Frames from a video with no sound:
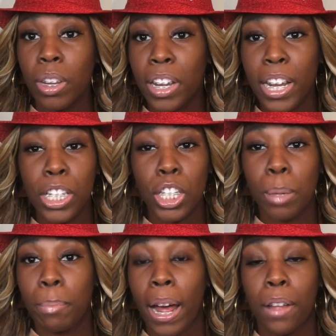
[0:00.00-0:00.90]

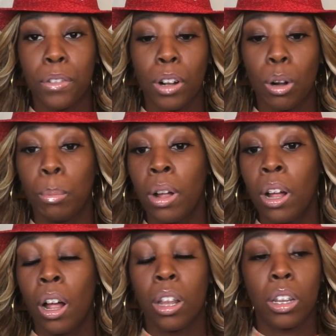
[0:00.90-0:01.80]
kitchen, bathroom,
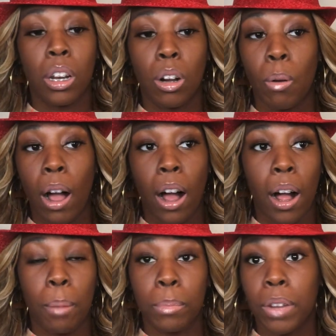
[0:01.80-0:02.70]
little
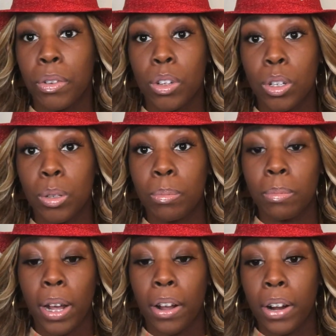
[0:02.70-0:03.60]
living
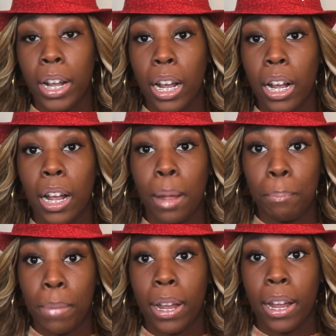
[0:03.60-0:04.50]
room area,
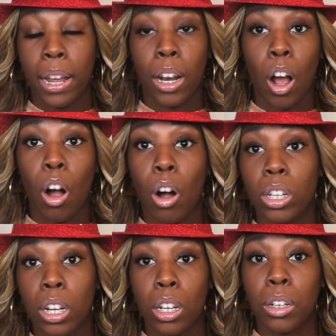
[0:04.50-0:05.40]
and bed all
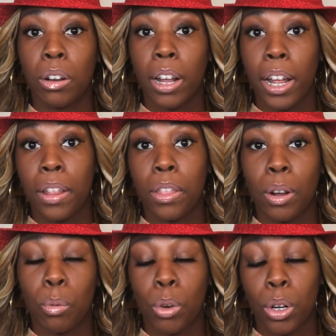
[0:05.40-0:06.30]
included in the
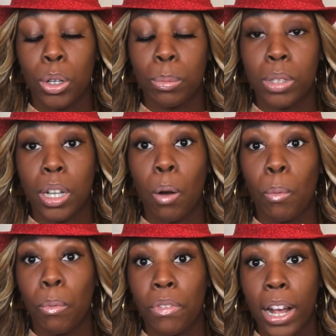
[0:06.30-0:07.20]
room. So
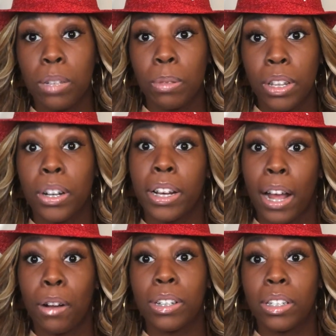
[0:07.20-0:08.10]
that's what they're
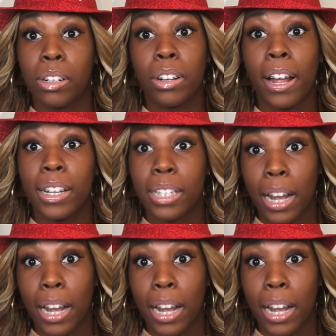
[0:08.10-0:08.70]
now considering as an